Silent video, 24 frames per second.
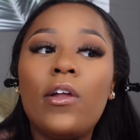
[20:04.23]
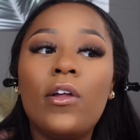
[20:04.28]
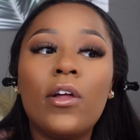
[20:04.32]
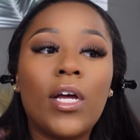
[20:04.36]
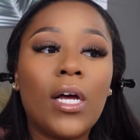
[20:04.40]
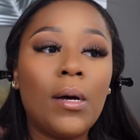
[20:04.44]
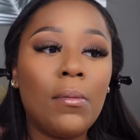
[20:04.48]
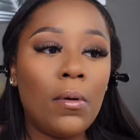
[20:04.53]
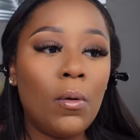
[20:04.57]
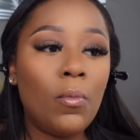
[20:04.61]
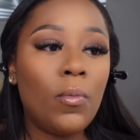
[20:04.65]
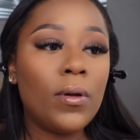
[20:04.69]

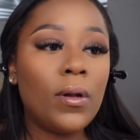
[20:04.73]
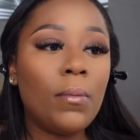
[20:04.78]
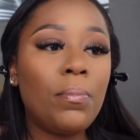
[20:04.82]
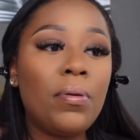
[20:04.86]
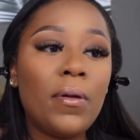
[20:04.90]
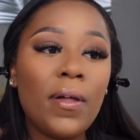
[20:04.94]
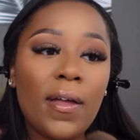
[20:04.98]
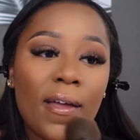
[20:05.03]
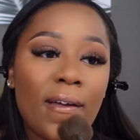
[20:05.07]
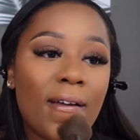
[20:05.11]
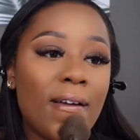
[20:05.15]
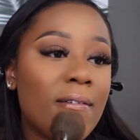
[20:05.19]
Come up with a
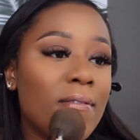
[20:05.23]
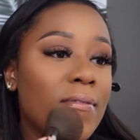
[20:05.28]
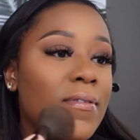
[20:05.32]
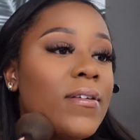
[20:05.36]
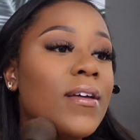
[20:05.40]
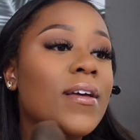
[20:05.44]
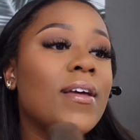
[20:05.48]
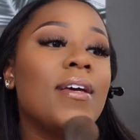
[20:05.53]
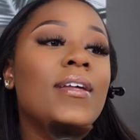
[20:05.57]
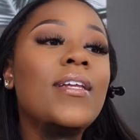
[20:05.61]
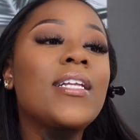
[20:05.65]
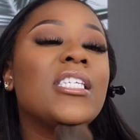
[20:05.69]
plan,
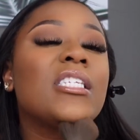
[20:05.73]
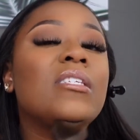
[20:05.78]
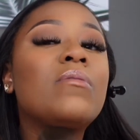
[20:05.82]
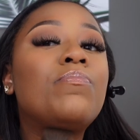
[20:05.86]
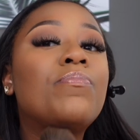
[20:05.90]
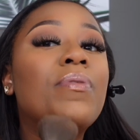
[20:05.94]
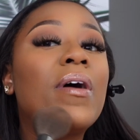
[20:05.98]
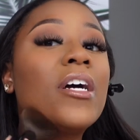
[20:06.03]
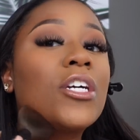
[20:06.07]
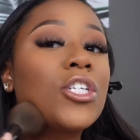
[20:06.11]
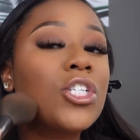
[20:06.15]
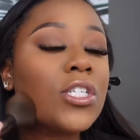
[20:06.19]
and
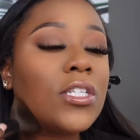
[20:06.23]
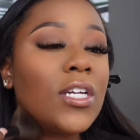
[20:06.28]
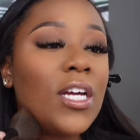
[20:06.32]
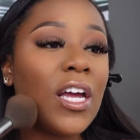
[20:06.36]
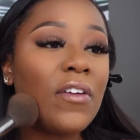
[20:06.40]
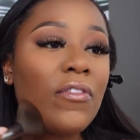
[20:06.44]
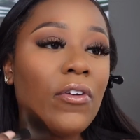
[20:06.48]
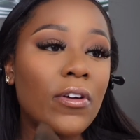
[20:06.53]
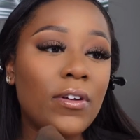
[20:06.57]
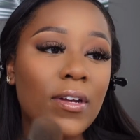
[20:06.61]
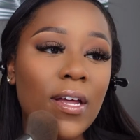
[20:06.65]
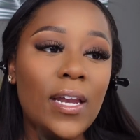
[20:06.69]
especially
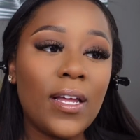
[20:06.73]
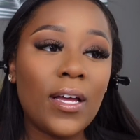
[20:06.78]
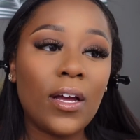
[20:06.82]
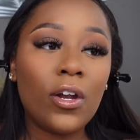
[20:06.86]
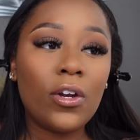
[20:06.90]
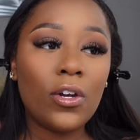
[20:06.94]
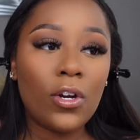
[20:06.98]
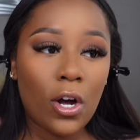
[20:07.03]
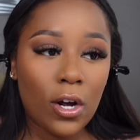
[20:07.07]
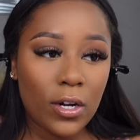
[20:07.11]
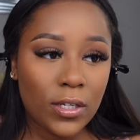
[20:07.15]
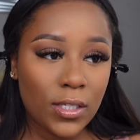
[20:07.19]
if you're dating a
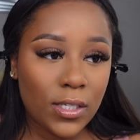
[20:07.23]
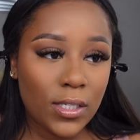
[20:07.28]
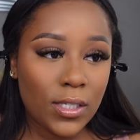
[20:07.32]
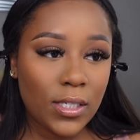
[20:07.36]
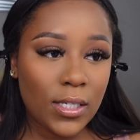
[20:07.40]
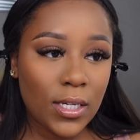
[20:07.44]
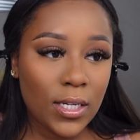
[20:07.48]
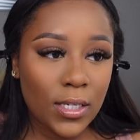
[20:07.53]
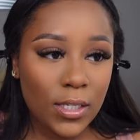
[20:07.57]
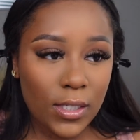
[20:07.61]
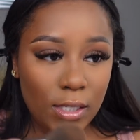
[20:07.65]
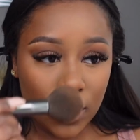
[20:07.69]

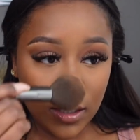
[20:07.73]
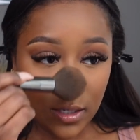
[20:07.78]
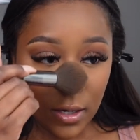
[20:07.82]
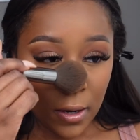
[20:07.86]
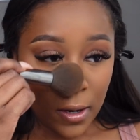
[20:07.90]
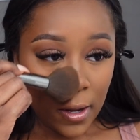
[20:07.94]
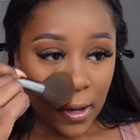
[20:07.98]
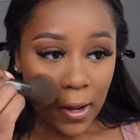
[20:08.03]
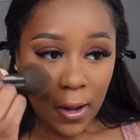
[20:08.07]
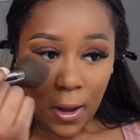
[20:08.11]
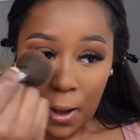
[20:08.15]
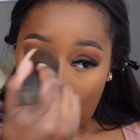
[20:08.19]
narcissist,
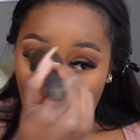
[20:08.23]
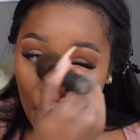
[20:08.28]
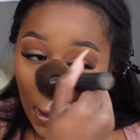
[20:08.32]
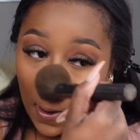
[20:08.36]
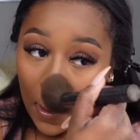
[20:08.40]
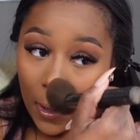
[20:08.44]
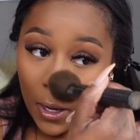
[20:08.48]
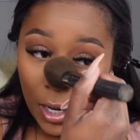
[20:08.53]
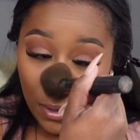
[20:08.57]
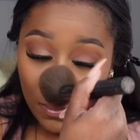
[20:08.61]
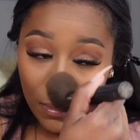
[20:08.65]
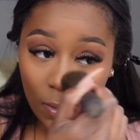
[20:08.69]

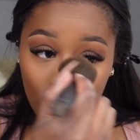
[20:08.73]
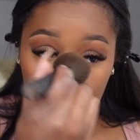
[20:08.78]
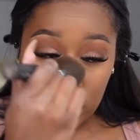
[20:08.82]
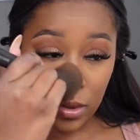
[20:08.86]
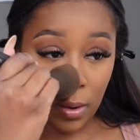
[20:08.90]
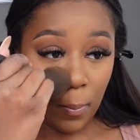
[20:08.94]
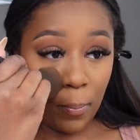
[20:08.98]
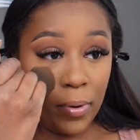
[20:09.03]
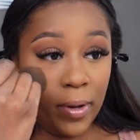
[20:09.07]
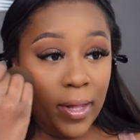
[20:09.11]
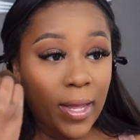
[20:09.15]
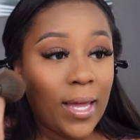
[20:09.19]
come up with a
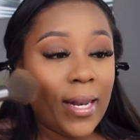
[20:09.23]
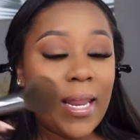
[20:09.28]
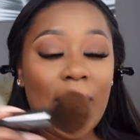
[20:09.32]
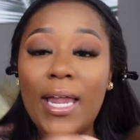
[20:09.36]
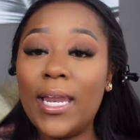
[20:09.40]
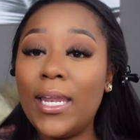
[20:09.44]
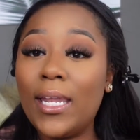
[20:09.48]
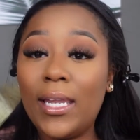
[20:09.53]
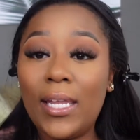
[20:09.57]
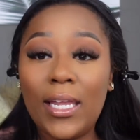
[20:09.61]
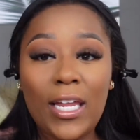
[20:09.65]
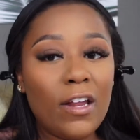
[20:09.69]
plan
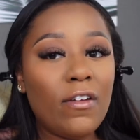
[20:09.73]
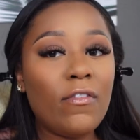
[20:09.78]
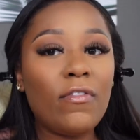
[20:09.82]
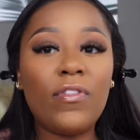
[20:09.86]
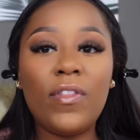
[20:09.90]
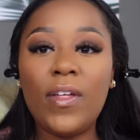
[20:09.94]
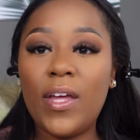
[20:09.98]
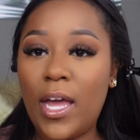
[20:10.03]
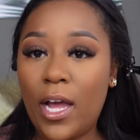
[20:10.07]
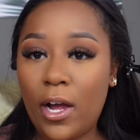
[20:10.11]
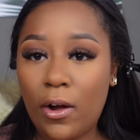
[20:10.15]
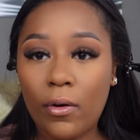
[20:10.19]
and leave
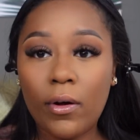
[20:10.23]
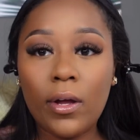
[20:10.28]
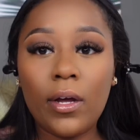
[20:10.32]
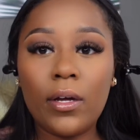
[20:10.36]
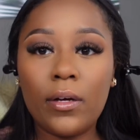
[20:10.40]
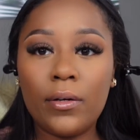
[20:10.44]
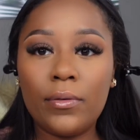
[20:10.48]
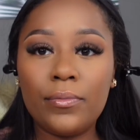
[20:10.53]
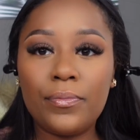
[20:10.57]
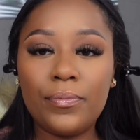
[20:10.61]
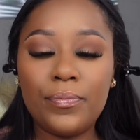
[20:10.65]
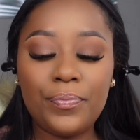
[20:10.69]
the area.
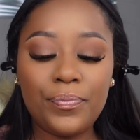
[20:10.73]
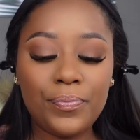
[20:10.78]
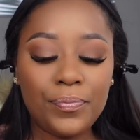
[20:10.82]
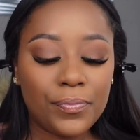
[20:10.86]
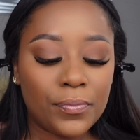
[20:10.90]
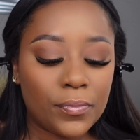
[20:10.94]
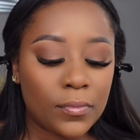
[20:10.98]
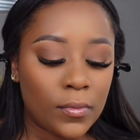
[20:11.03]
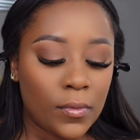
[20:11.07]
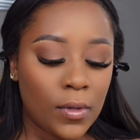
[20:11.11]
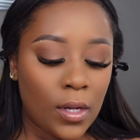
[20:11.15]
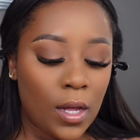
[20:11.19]

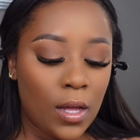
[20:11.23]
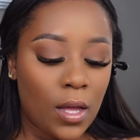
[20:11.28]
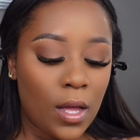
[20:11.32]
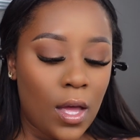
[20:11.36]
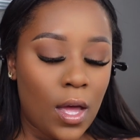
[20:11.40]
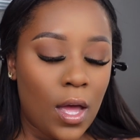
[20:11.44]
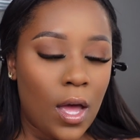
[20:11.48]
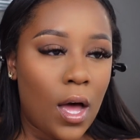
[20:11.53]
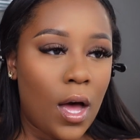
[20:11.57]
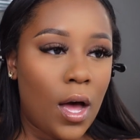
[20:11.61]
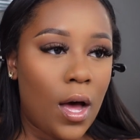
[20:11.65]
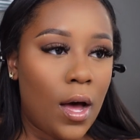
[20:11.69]

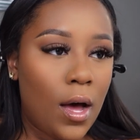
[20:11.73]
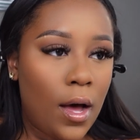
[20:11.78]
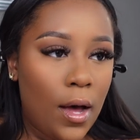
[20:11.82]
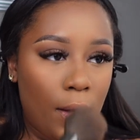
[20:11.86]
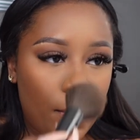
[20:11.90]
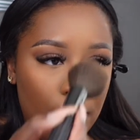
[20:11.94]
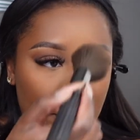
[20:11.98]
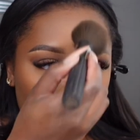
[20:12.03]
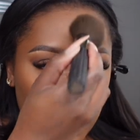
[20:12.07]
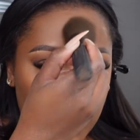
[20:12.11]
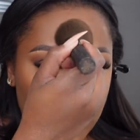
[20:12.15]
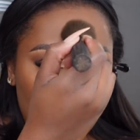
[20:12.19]

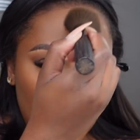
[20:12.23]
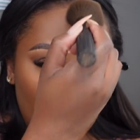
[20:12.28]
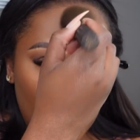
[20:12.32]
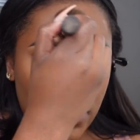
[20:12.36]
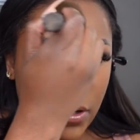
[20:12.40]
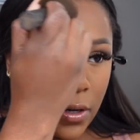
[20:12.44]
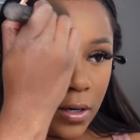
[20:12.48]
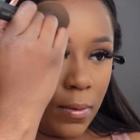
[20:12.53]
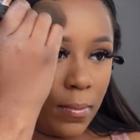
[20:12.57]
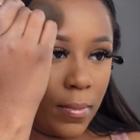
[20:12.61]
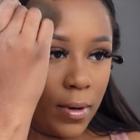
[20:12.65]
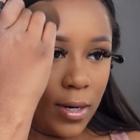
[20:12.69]
Um, because they're
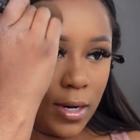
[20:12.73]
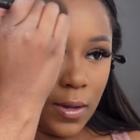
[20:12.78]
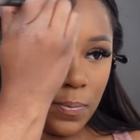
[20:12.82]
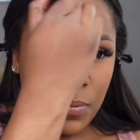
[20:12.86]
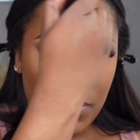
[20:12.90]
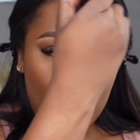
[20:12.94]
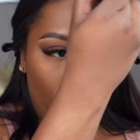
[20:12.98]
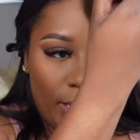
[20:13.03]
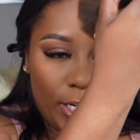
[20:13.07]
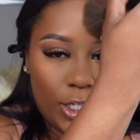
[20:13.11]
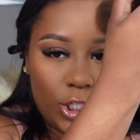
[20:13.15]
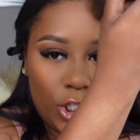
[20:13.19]
going to
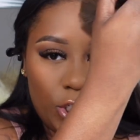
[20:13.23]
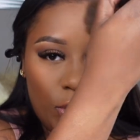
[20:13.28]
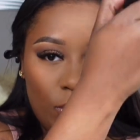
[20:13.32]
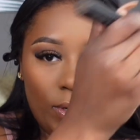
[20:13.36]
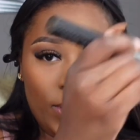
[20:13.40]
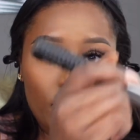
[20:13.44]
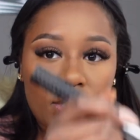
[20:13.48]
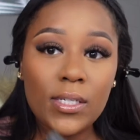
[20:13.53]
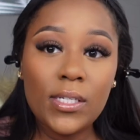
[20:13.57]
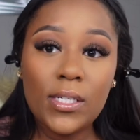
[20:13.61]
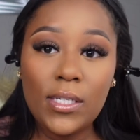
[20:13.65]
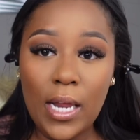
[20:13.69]
manipulate you
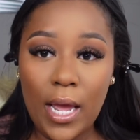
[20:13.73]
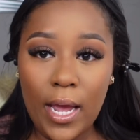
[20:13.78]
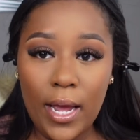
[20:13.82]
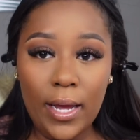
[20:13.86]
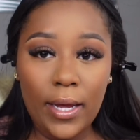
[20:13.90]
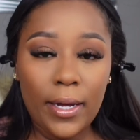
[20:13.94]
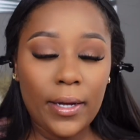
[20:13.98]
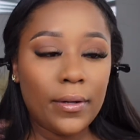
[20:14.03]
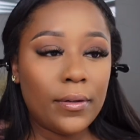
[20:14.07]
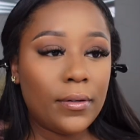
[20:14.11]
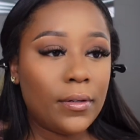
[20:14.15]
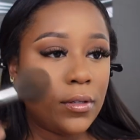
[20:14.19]
into
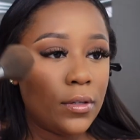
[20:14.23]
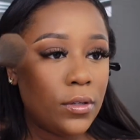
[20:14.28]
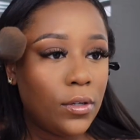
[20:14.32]
staying.